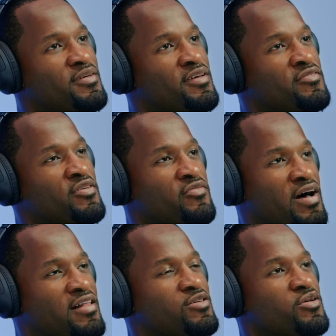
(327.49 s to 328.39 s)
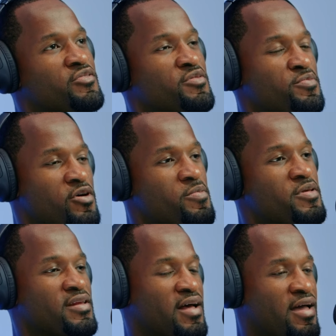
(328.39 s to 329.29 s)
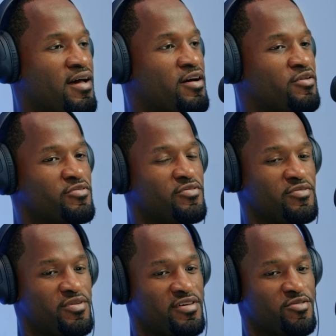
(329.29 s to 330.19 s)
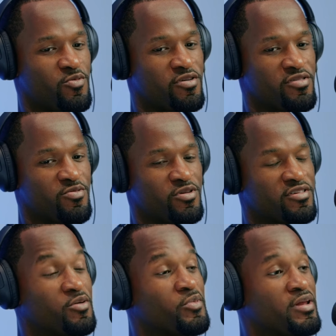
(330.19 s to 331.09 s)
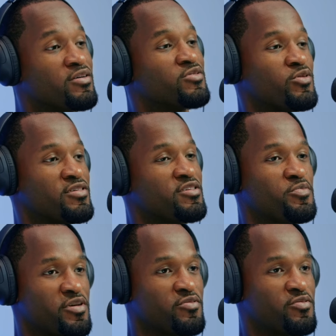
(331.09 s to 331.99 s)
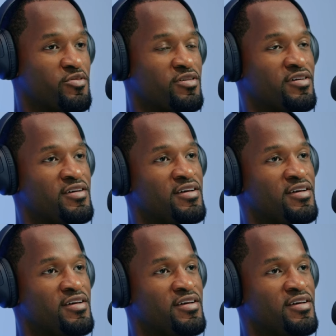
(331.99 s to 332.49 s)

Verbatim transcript: if the value of the property that I have is worth what someone else wants to pay for